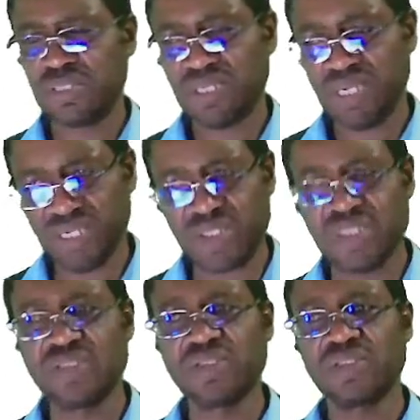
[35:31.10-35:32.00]

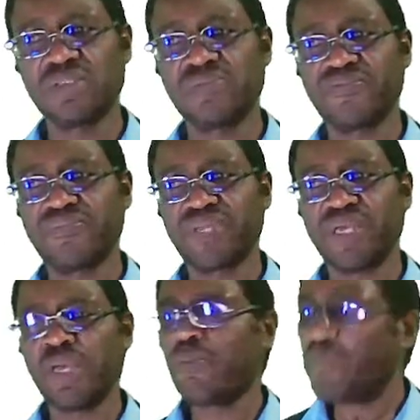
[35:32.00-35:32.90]
Listen.
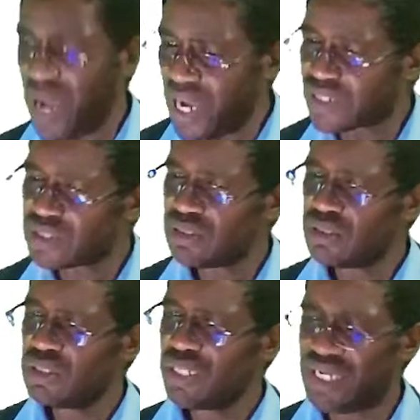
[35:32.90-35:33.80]
But
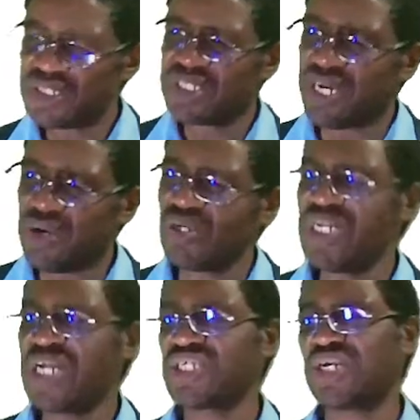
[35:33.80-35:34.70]
let's take
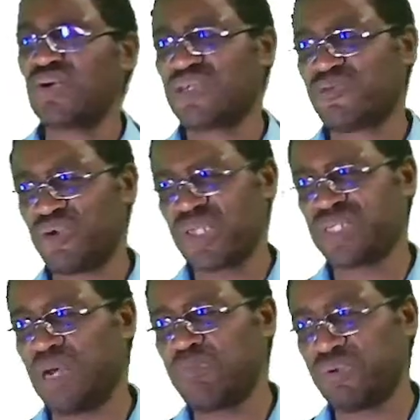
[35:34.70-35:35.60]
ordinary shareholders, for
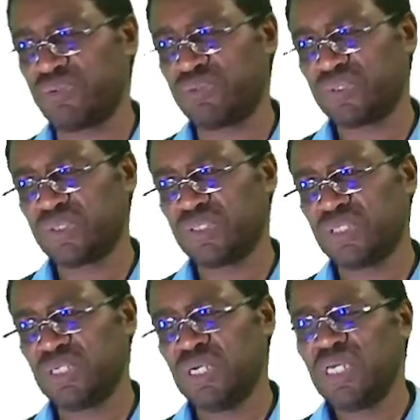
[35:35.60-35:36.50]
example.
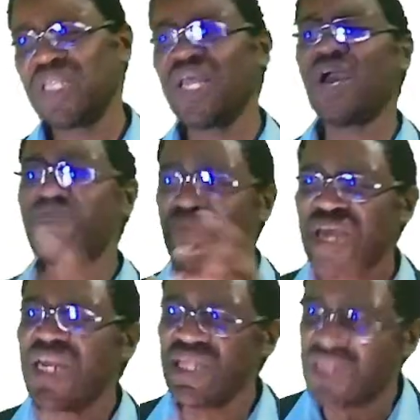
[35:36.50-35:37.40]
There are
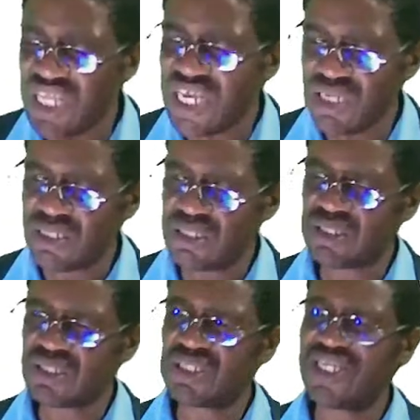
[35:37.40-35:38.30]
many
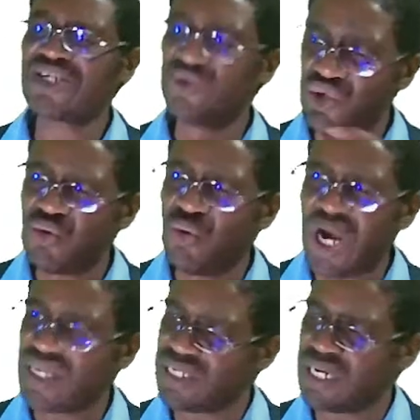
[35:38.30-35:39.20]
things that you
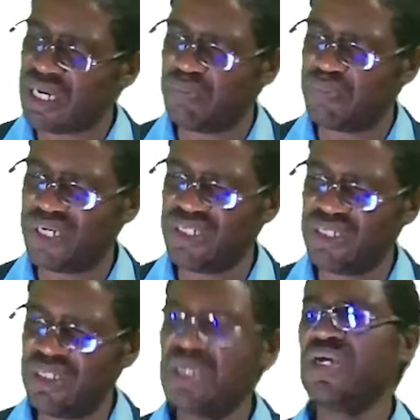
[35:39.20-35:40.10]
as a
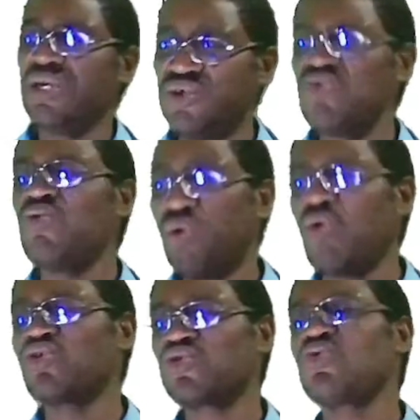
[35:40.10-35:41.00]
company, you owe
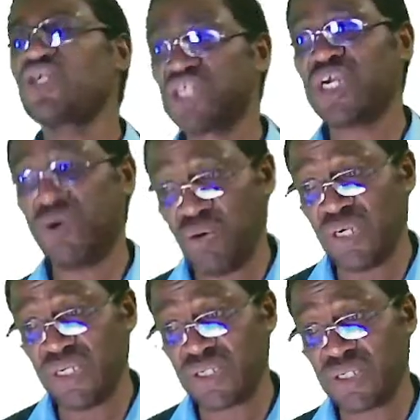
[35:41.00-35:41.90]
to your
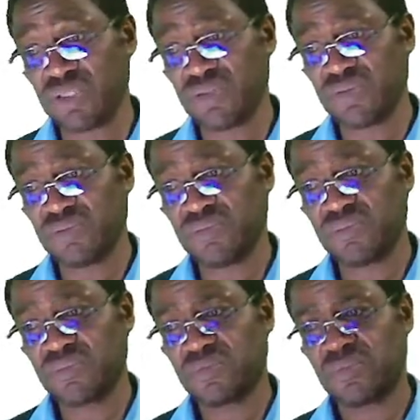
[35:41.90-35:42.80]
shareholders.
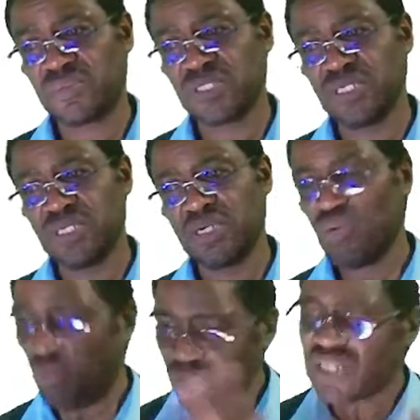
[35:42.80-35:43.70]

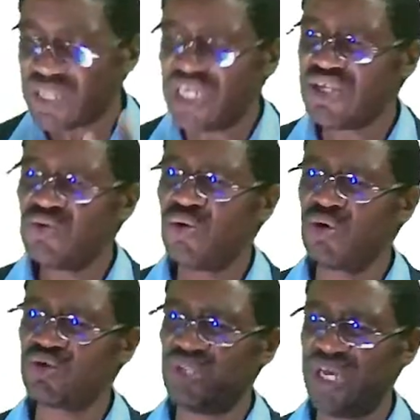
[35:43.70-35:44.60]
One thing you owe
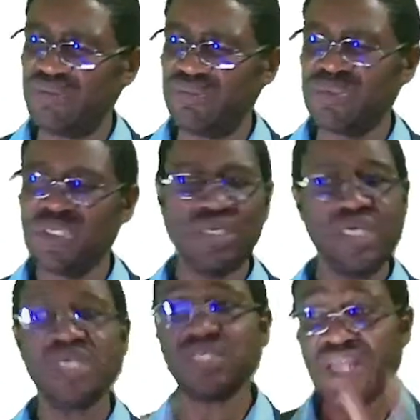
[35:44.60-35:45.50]
to them
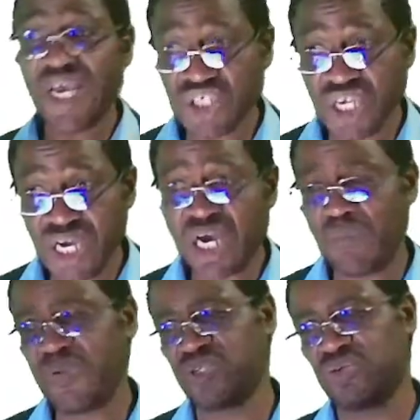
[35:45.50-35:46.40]
is their share
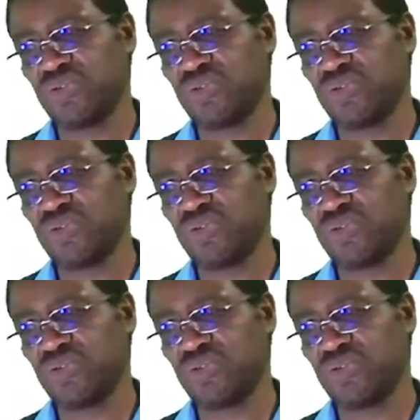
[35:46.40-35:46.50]
capital.